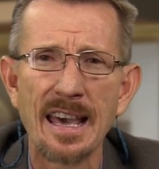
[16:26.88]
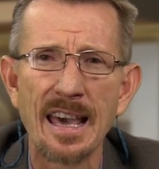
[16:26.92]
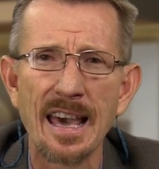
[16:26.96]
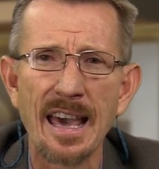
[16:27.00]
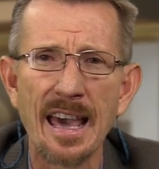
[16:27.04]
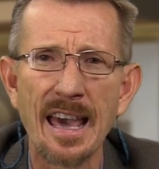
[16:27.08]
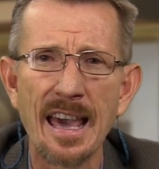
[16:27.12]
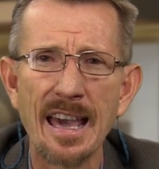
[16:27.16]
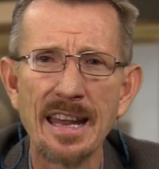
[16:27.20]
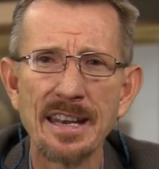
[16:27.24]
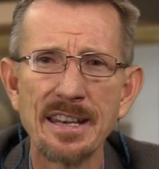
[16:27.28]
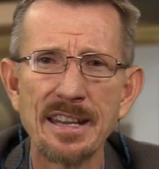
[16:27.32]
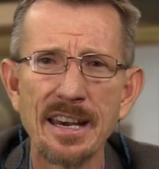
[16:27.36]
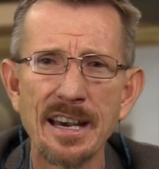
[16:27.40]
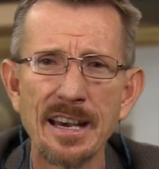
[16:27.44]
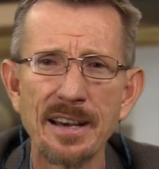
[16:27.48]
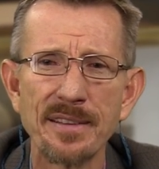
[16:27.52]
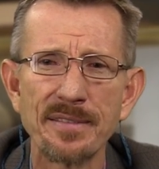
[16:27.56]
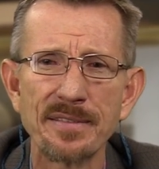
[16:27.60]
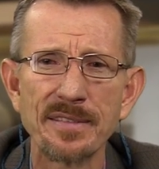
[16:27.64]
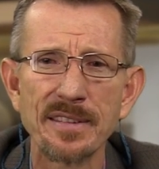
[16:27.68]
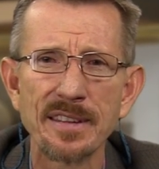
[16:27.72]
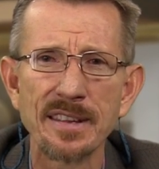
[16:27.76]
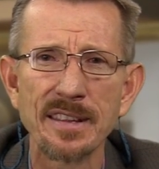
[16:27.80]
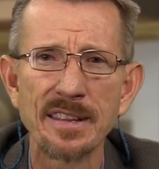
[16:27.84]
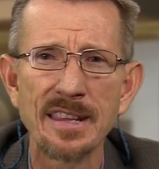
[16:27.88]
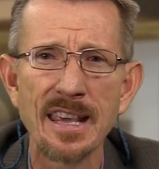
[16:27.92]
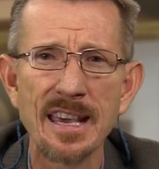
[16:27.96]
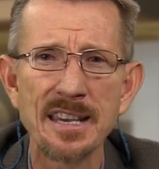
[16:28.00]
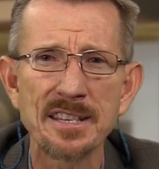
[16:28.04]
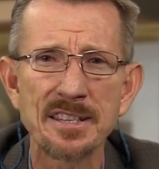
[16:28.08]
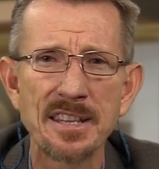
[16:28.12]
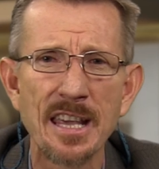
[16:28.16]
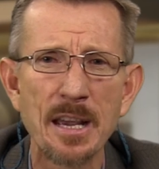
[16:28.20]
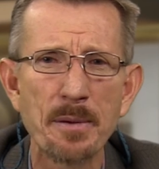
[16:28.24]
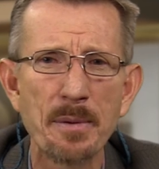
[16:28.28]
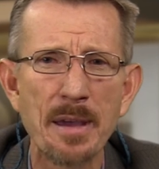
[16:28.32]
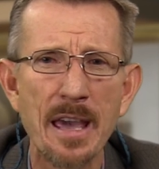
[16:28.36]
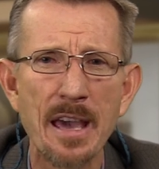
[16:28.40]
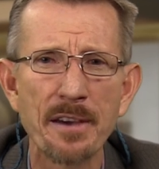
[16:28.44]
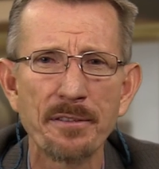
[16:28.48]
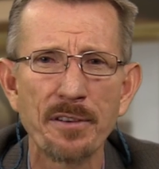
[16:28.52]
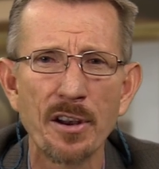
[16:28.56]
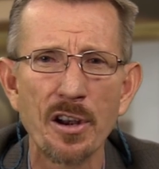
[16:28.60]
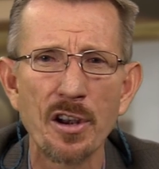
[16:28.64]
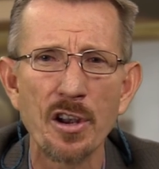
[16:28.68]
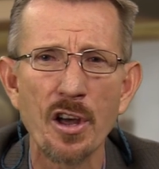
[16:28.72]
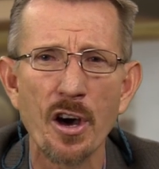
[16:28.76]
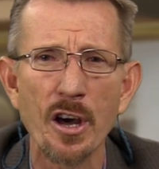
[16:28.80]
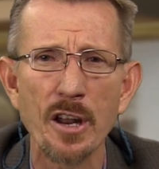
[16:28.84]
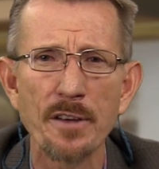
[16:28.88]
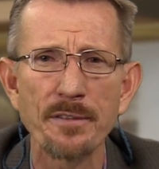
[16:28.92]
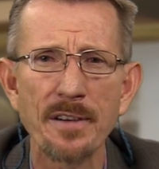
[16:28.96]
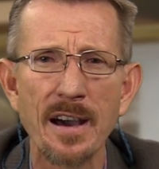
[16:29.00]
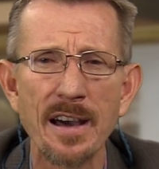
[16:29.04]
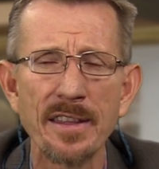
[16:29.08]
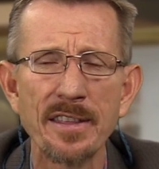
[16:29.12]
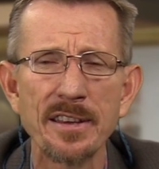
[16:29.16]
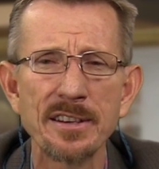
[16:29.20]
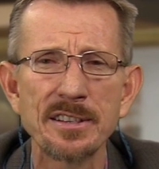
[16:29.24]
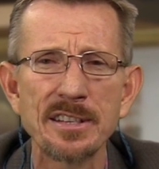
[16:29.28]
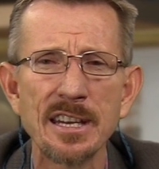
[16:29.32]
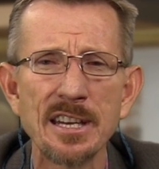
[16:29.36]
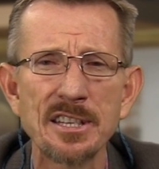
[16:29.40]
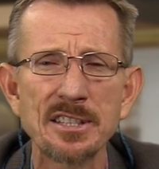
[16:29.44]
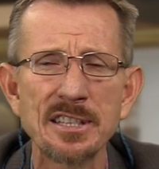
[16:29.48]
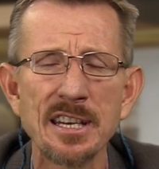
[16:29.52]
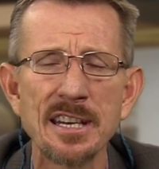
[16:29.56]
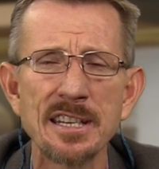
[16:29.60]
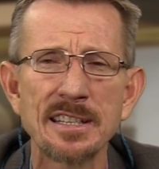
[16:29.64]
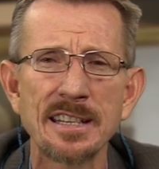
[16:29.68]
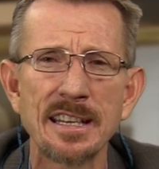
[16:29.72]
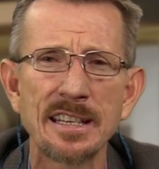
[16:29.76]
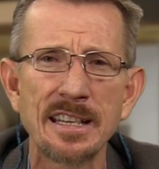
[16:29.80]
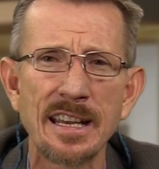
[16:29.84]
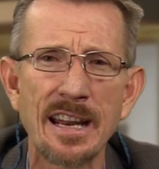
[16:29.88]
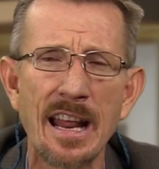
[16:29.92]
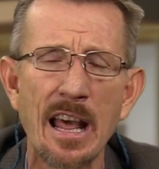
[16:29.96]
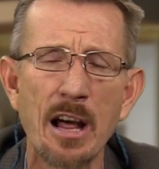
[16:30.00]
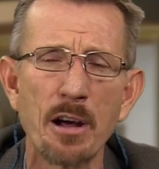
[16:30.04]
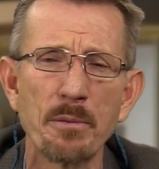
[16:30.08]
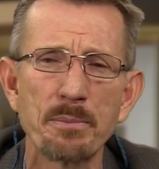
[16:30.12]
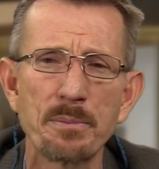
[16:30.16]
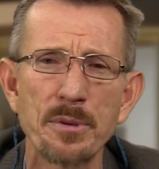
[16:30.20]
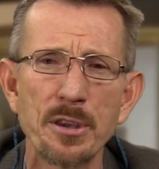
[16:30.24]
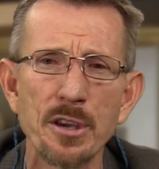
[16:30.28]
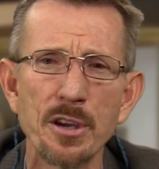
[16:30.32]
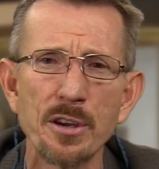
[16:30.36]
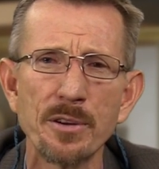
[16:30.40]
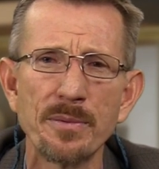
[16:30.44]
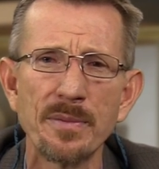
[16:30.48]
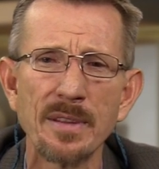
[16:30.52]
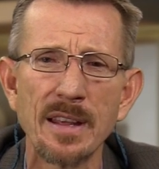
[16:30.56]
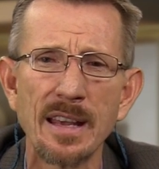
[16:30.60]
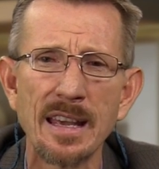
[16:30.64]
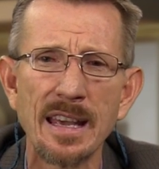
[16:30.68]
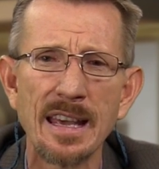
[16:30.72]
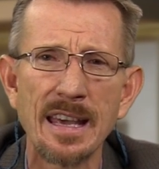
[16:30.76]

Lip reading: And yes, there we have a lot of other teachings that can help you.